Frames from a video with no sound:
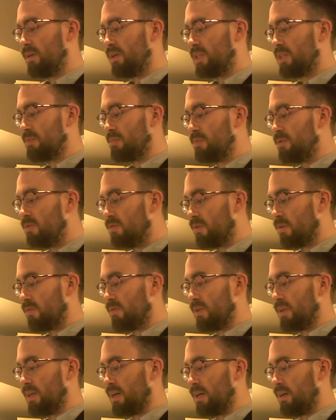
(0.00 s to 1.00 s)
to move
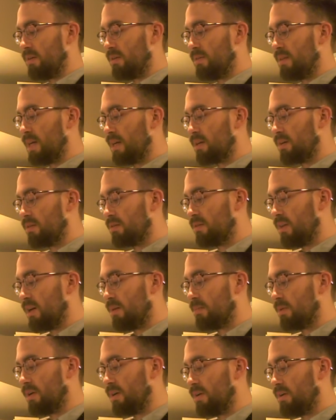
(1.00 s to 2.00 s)
over there, that
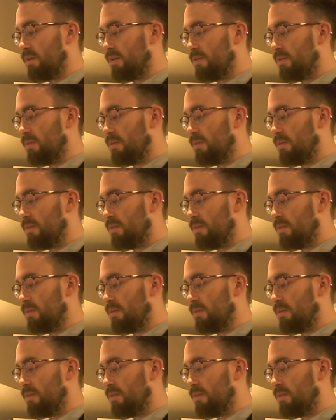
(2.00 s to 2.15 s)
conglomerate.